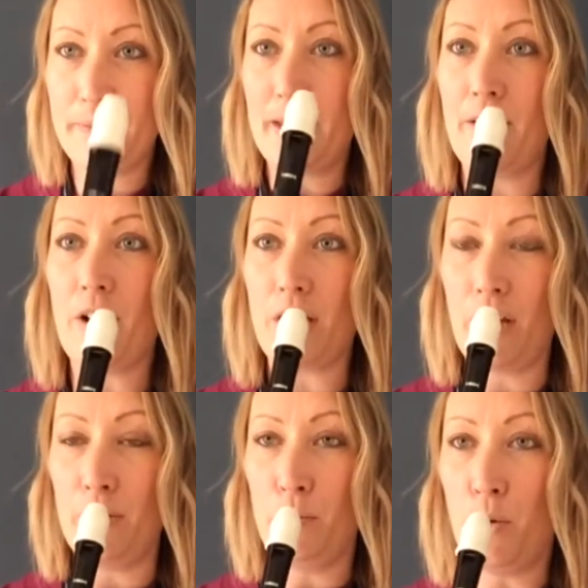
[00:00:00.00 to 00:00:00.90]
Here I go.
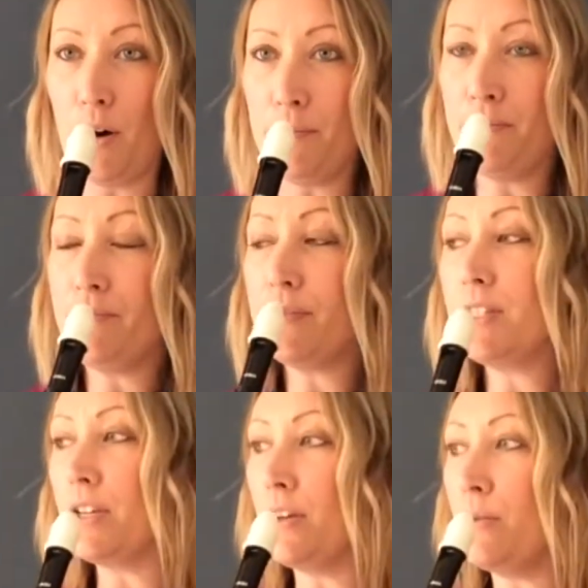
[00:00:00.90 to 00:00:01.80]
1,
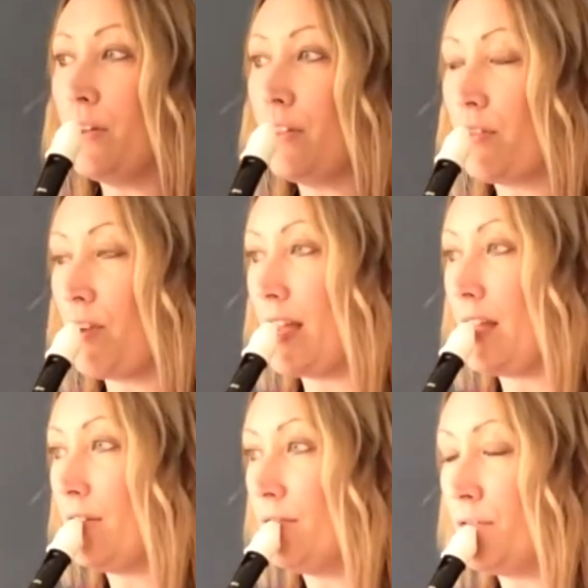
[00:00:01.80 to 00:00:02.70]
2, 3,
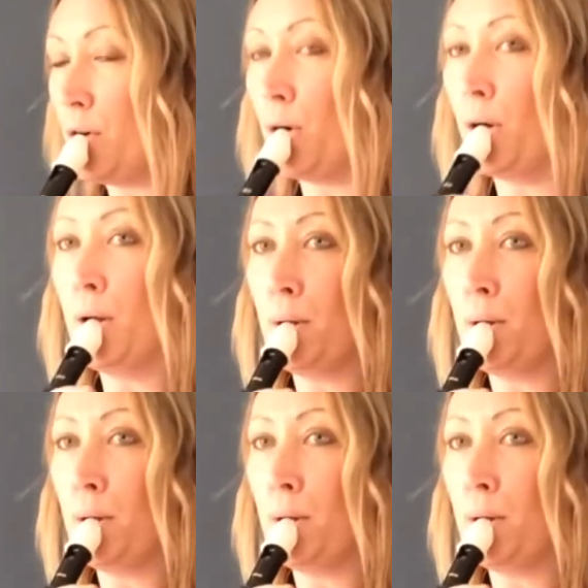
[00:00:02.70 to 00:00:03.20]
4.